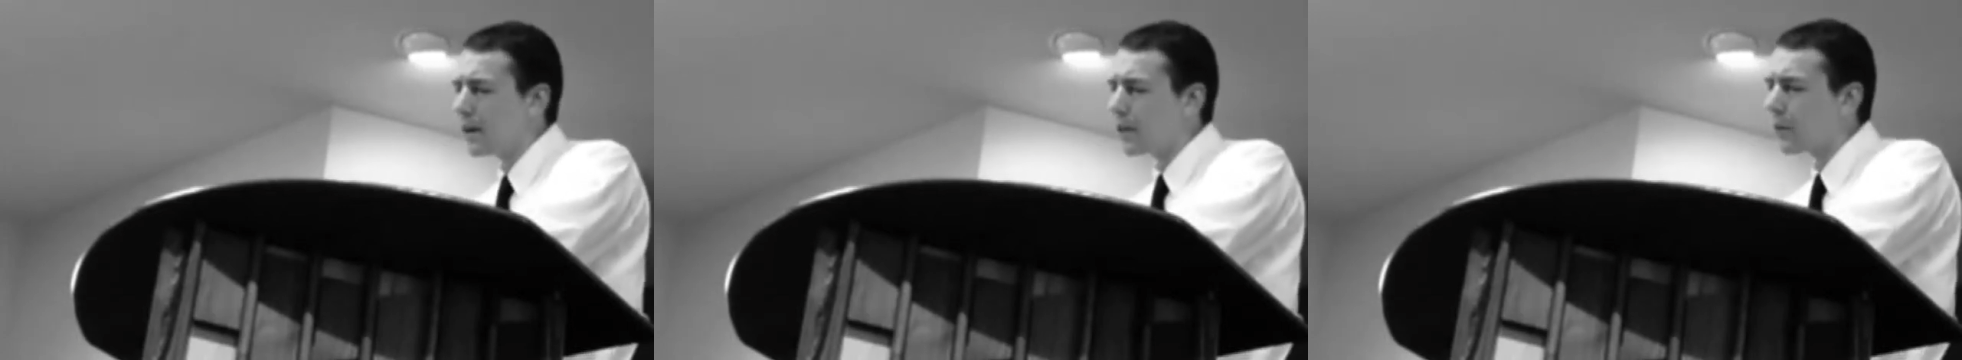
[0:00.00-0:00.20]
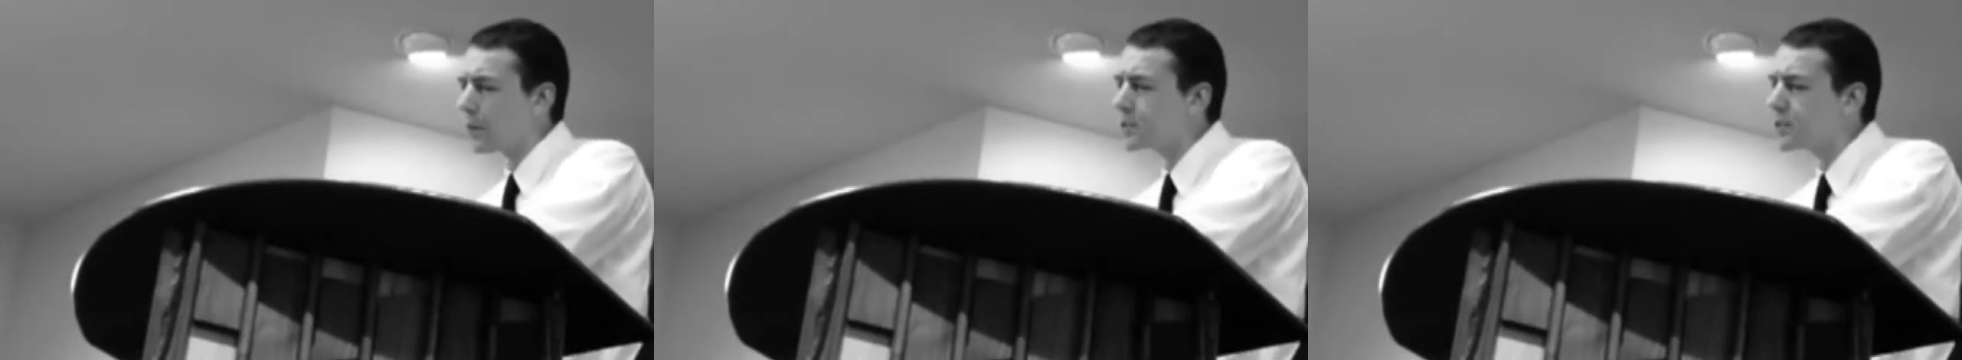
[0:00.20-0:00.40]

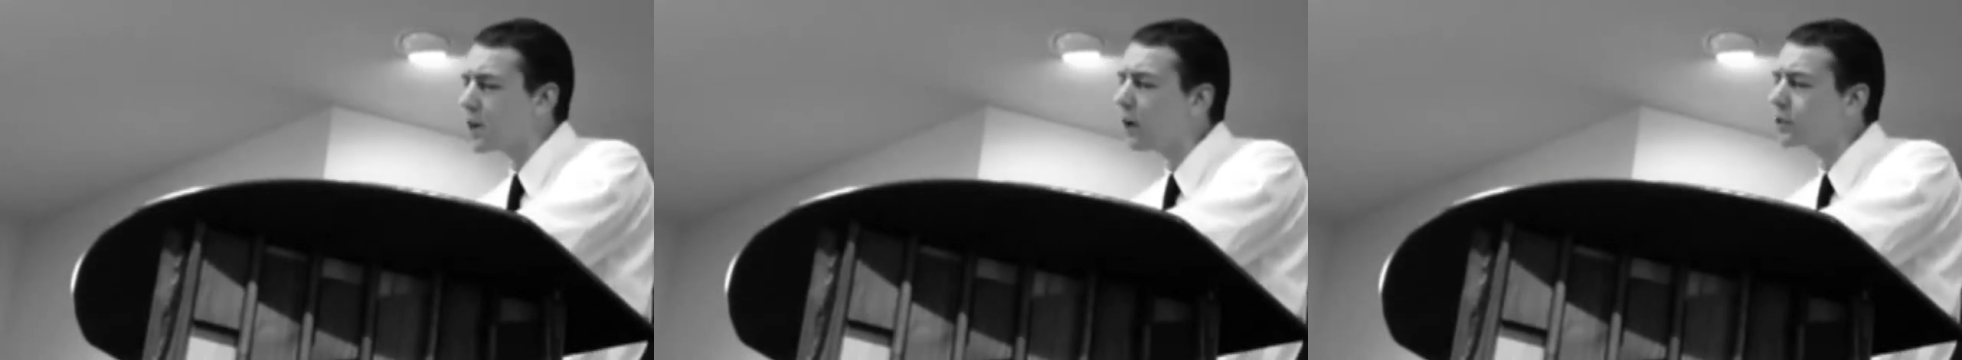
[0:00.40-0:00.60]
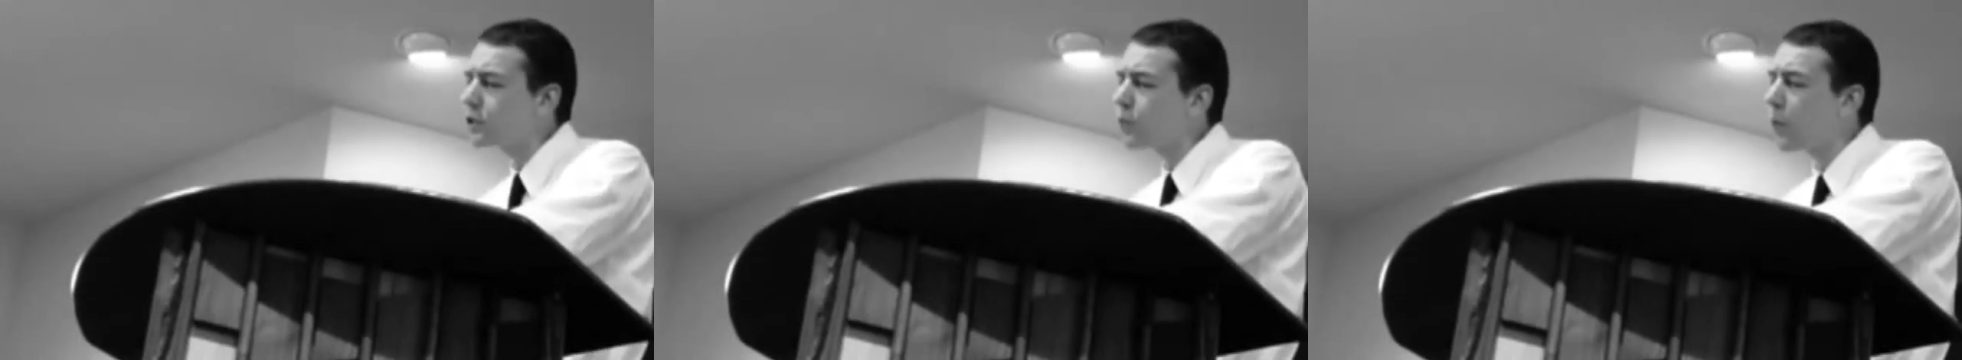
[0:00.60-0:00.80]
The
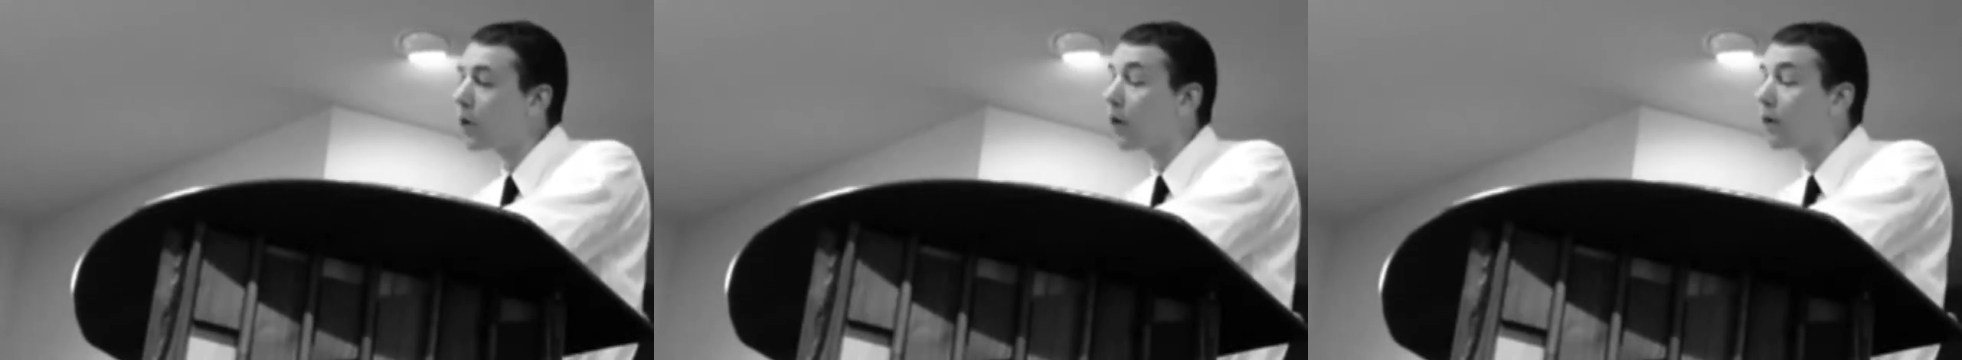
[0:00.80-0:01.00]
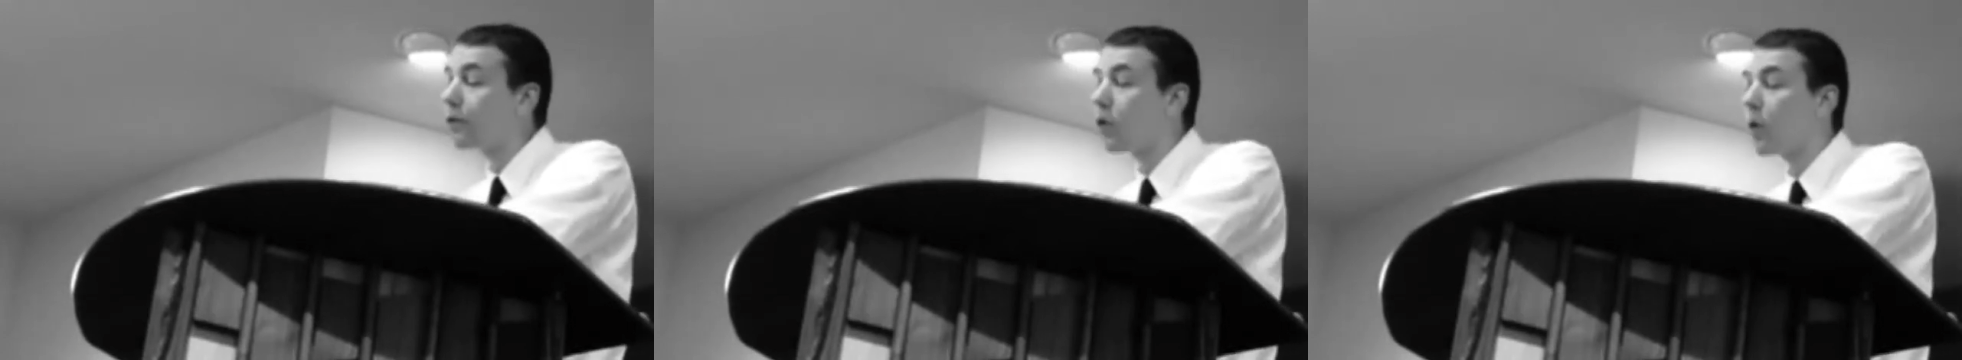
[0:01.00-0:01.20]
results were, of